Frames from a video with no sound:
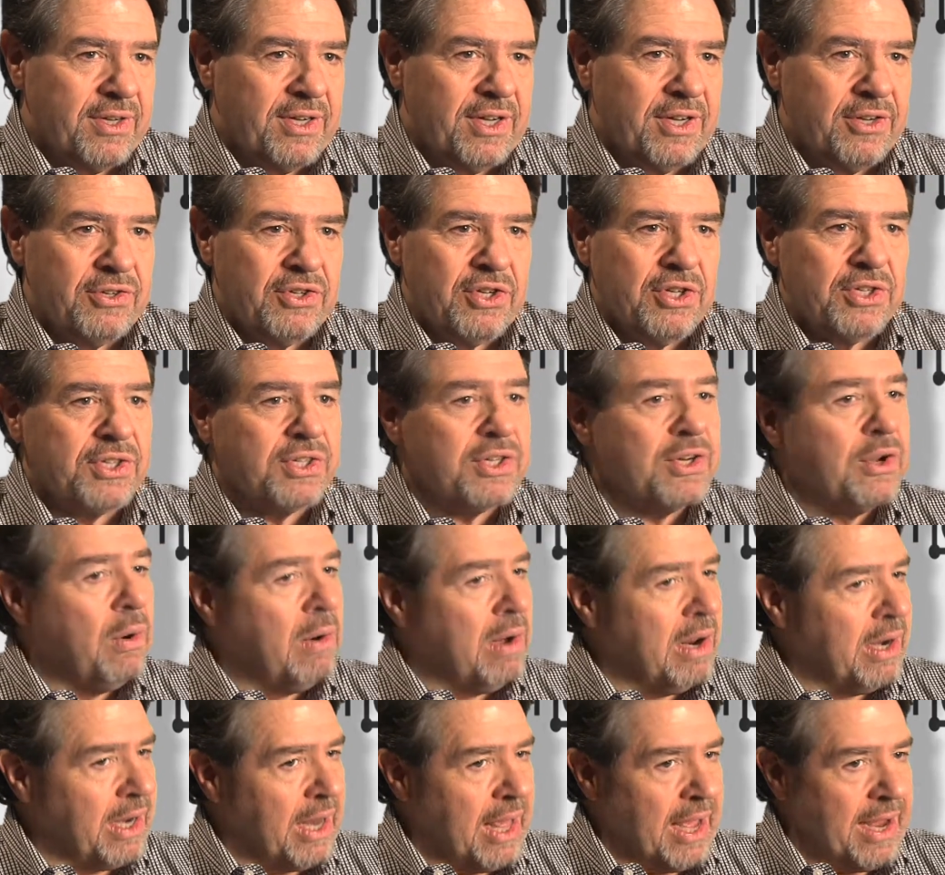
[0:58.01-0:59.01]
You just go
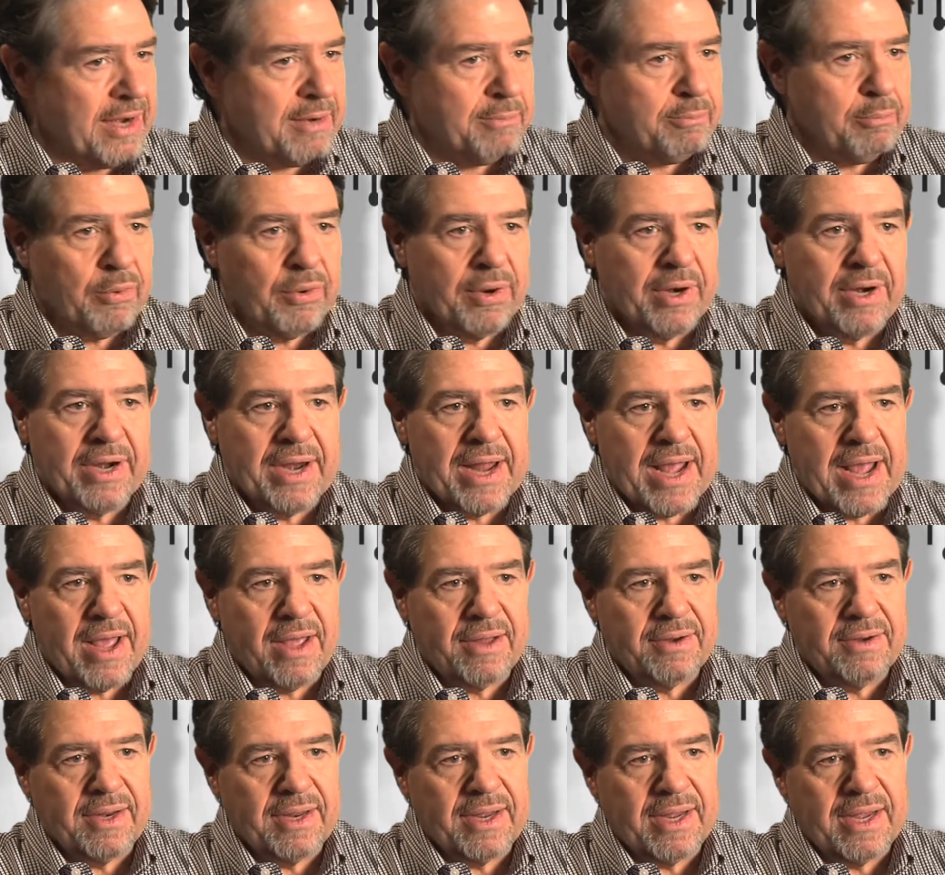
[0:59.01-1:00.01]
online and print it
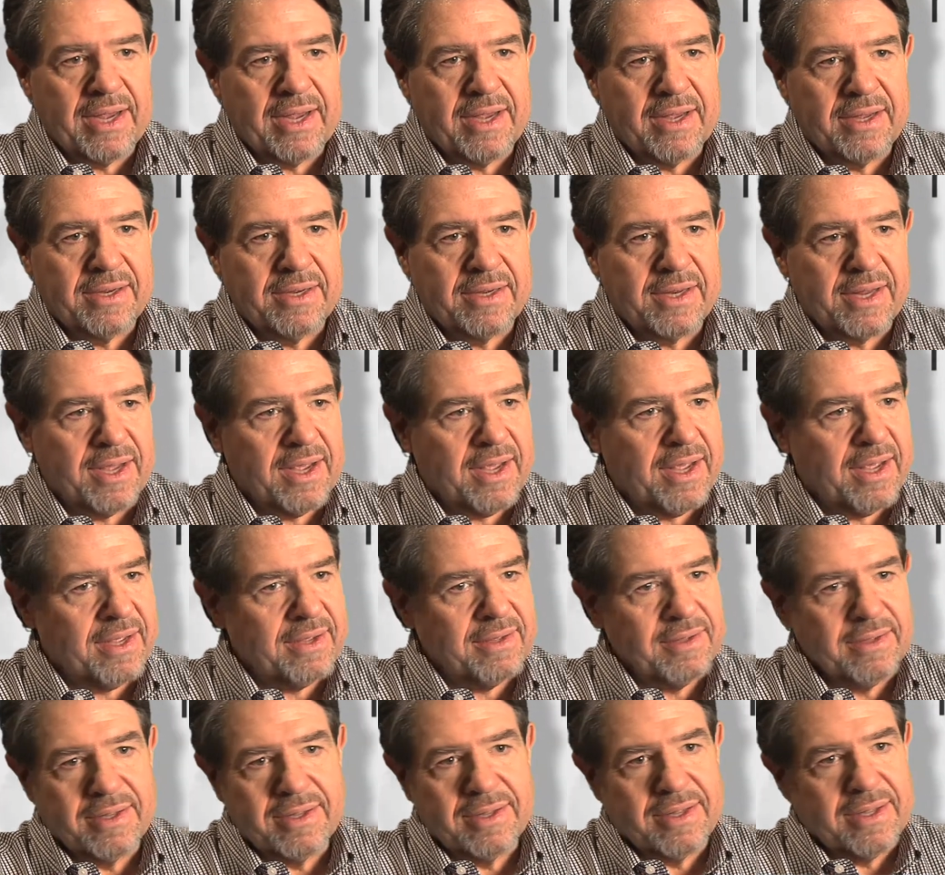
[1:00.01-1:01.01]
out, and uh,
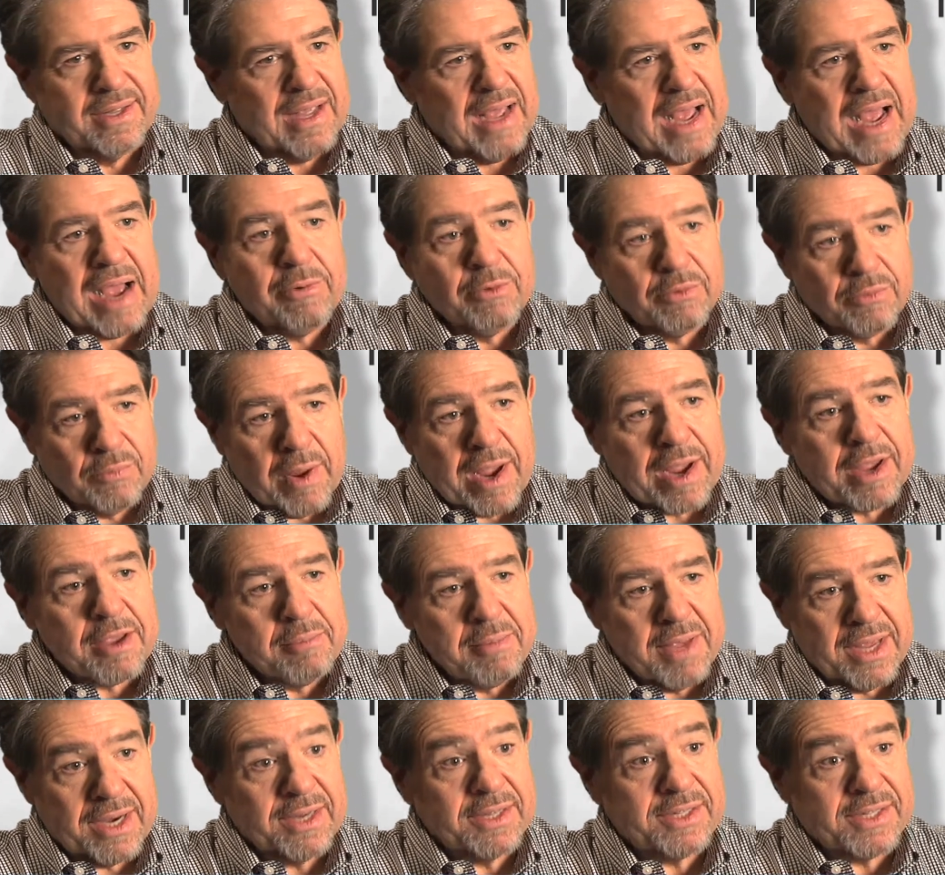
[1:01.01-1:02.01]
I would
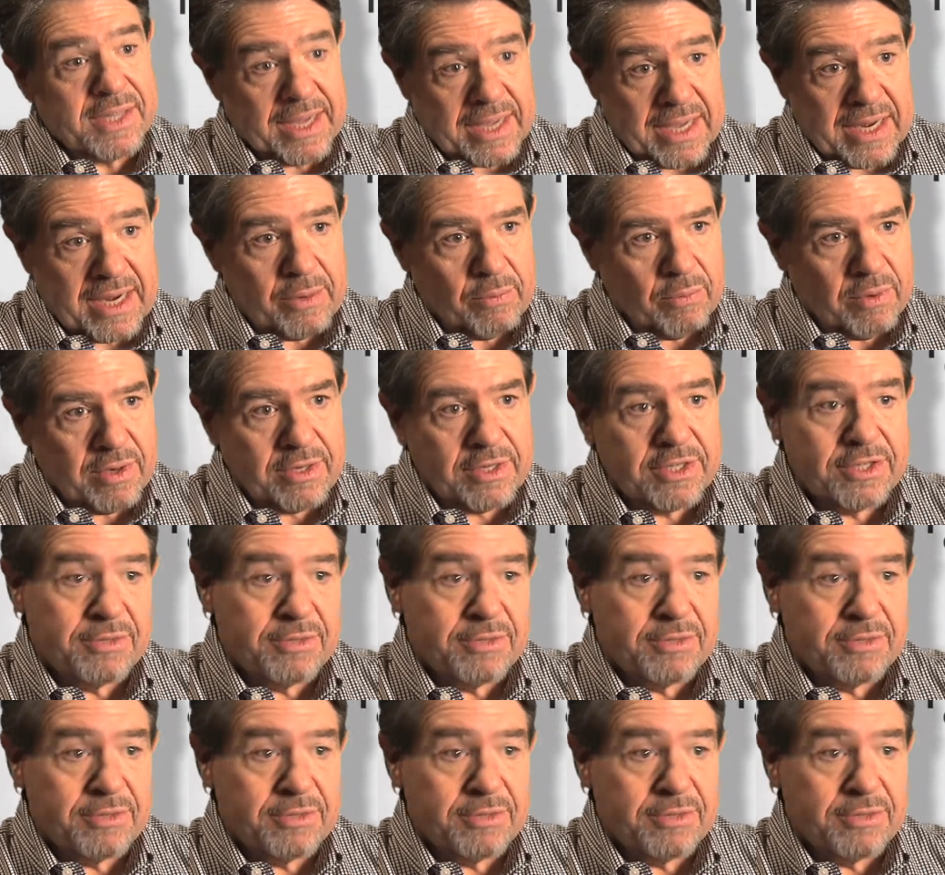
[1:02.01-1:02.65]
recommend it to anyone.